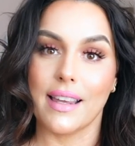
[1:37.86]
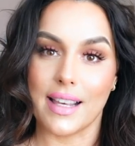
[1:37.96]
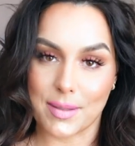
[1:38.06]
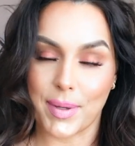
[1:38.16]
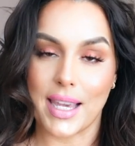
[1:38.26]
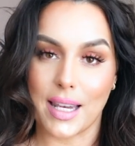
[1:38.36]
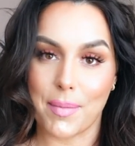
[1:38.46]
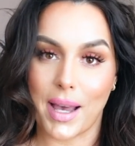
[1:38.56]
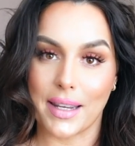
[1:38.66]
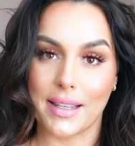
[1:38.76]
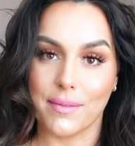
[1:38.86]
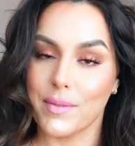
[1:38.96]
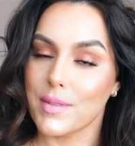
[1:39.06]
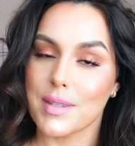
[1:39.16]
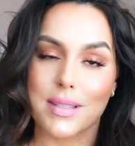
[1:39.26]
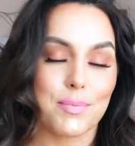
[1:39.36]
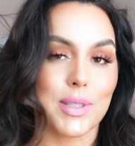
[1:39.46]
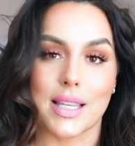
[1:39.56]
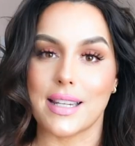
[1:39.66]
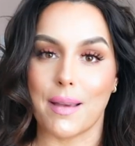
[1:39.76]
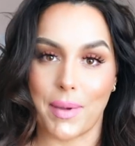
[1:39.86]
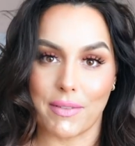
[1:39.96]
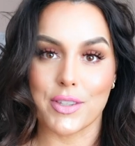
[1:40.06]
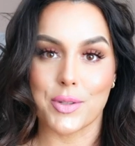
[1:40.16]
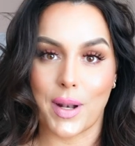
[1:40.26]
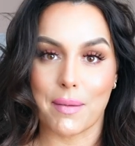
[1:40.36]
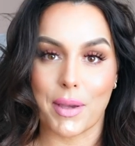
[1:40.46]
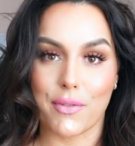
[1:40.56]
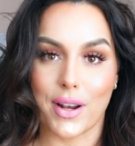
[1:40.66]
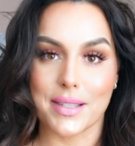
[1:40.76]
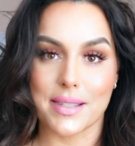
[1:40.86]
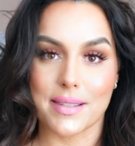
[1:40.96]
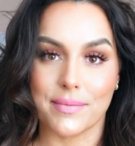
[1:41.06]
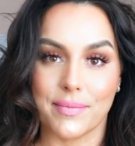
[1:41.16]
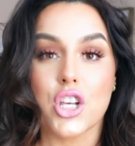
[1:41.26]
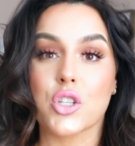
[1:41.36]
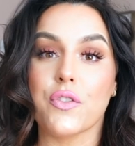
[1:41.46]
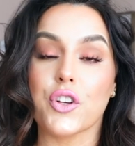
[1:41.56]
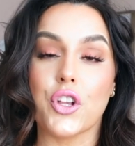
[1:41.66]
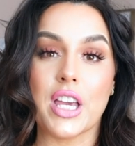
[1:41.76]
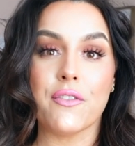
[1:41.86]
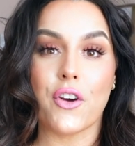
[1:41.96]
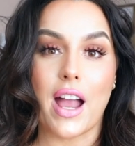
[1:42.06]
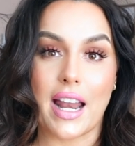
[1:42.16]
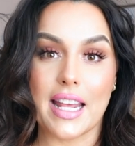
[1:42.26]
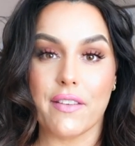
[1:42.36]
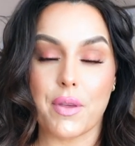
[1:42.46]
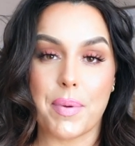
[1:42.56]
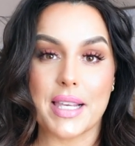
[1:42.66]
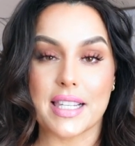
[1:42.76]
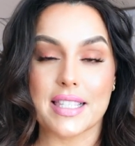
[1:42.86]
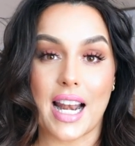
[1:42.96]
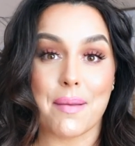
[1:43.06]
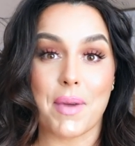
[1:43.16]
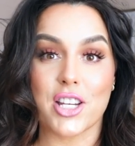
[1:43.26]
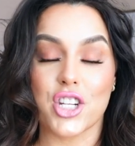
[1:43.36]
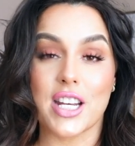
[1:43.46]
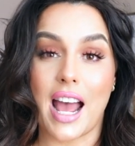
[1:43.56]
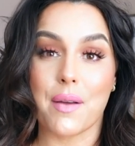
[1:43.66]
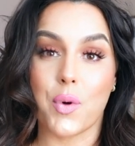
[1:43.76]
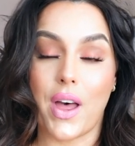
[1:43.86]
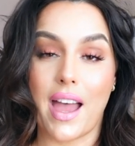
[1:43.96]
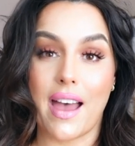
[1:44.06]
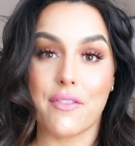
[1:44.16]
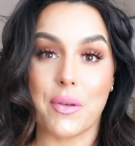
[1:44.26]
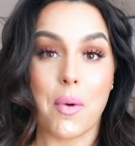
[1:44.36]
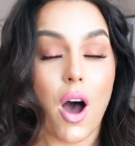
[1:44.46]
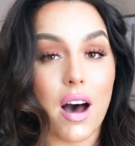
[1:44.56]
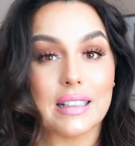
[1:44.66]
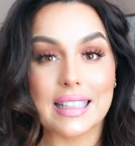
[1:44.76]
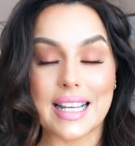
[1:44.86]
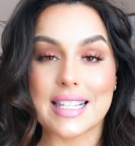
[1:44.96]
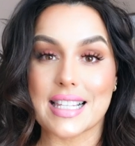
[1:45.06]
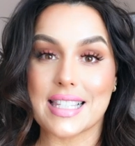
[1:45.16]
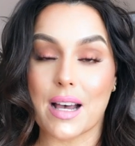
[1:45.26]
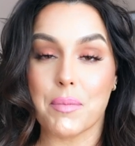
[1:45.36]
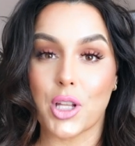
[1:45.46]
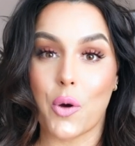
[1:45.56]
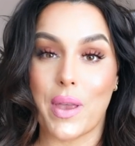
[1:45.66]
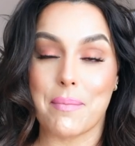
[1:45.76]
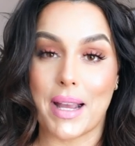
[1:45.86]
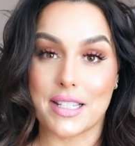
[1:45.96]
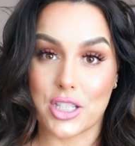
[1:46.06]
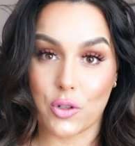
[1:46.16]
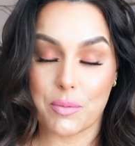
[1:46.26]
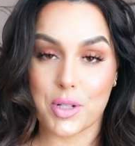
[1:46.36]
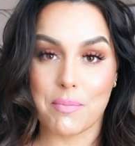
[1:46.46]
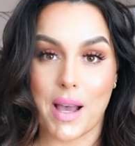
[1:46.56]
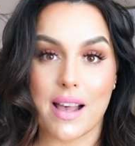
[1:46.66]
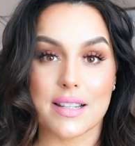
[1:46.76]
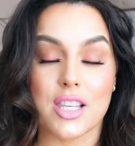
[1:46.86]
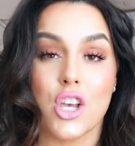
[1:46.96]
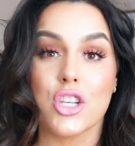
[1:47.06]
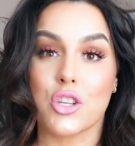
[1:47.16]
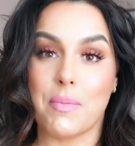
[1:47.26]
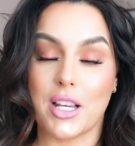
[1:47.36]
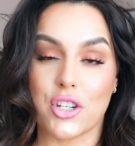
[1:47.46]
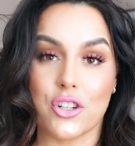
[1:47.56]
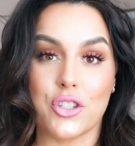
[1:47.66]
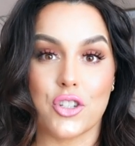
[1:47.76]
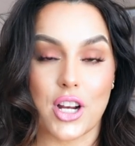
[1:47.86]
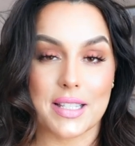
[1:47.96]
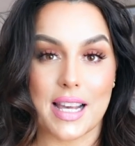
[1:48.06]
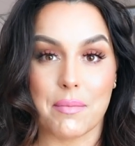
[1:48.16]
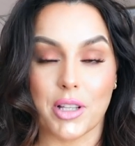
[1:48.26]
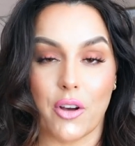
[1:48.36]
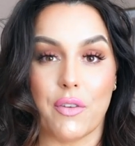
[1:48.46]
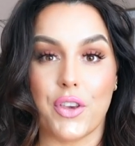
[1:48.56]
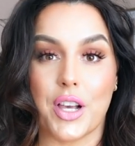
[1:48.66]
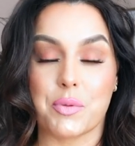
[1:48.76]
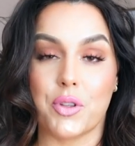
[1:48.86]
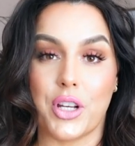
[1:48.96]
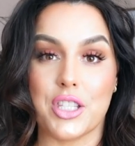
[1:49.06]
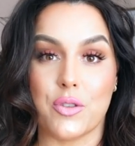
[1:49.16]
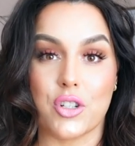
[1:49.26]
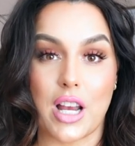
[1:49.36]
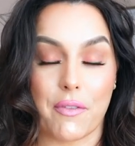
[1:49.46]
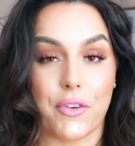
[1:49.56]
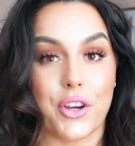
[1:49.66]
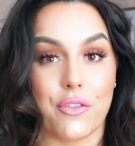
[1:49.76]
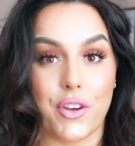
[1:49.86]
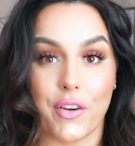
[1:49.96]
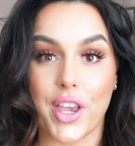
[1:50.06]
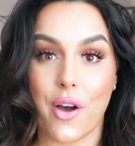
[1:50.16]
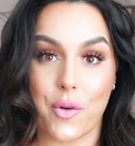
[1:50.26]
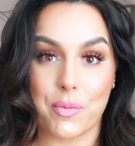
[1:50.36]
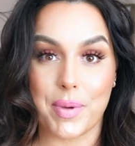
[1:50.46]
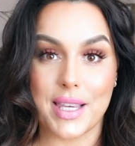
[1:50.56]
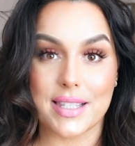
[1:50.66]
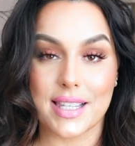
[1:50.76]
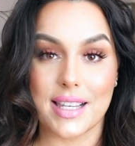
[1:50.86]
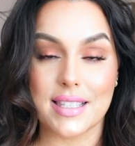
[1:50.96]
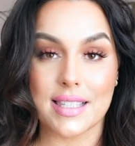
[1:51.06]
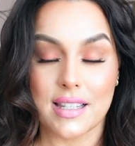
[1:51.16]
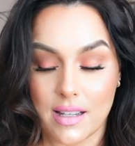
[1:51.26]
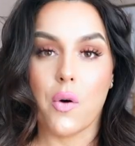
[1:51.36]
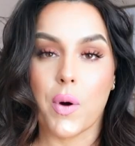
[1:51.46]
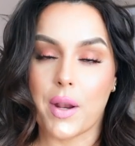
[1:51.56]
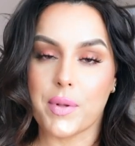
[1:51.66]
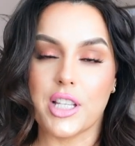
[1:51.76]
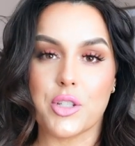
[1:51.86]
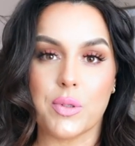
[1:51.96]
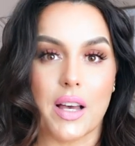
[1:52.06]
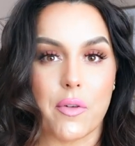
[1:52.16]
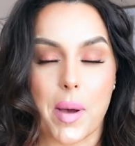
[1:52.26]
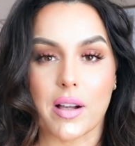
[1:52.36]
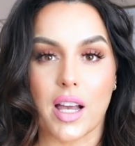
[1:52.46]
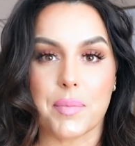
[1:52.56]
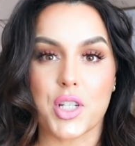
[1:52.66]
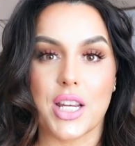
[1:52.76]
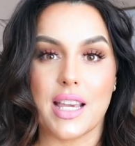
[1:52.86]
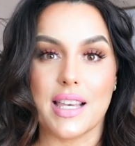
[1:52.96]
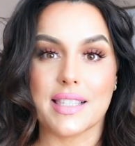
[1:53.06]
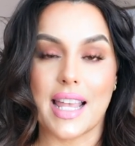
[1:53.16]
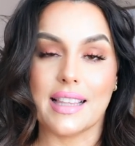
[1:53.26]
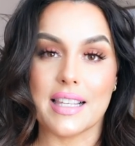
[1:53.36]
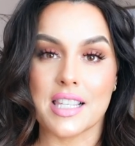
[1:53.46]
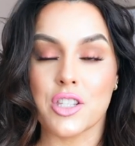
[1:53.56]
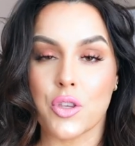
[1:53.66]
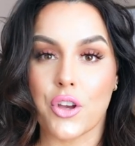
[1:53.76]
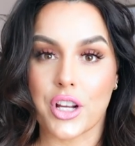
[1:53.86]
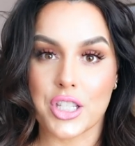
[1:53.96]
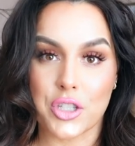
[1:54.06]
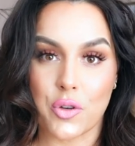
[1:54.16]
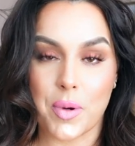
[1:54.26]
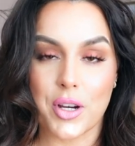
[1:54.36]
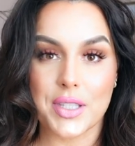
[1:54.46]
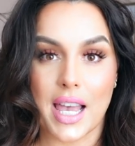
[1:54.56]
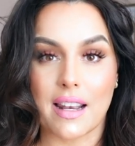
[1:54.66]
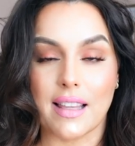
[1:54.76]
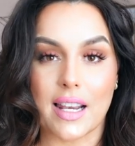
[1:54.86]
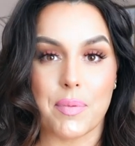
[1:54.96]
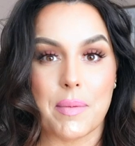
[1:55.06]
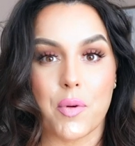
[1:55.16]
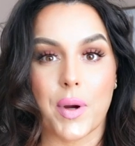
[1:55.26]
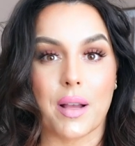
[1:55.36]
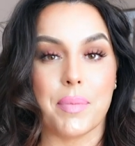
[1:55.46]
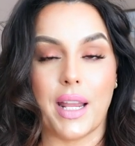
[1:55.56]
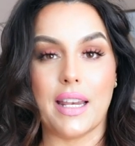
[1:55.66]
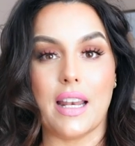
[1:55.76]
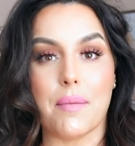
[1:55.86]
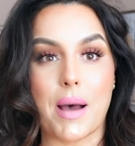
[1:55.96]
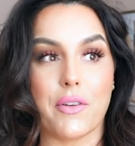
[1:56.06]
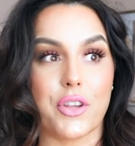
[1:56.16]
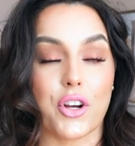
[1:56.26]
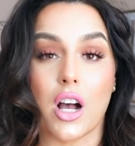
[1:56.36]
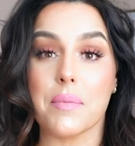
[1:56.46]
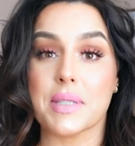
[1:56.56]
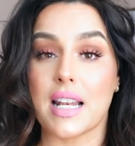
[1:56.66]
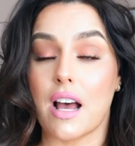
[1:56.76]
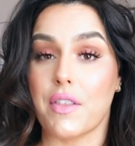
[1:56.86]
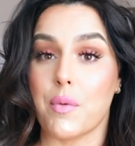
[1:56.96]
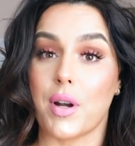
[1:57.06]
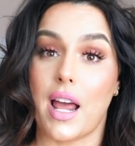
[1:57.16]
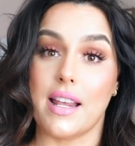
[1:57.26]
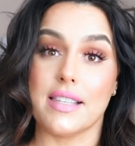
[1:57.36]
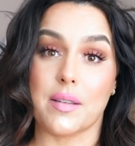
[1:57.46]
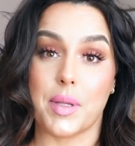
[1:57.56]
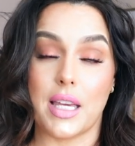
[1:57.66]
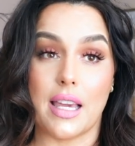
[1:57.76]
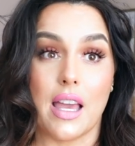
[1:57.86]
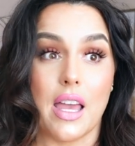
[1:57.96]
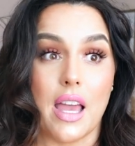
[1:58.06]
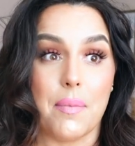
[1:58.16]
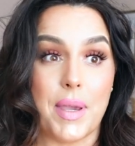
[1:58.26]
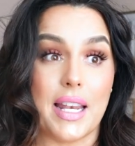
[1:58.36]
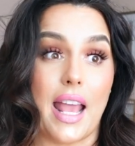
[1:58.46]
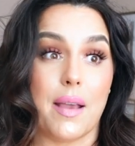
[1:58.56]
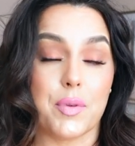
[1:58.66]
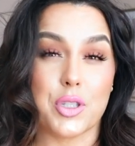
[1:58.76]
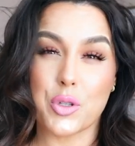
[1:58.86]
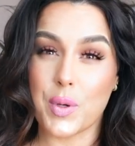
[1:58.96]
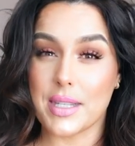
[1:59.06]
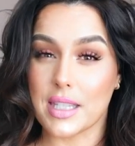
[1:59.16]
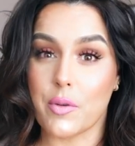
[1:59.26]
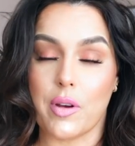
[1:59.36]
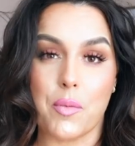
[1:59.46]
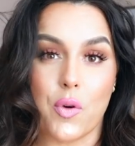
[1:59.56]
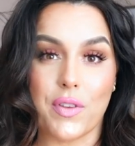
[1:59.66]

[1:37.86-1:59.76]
has a bikini body. Let's put that damn bathing suit on, my friends. So if you're looking for any of the pieces that I mentioned, I will have them all linked down below in my description box. So make sure to check down below if you guys were looking to shop for your very own pieces. What I really do love about Cupshe is they listen to their consumers and a lot of people were complaining about their cups and how they were not easily being able to easily remove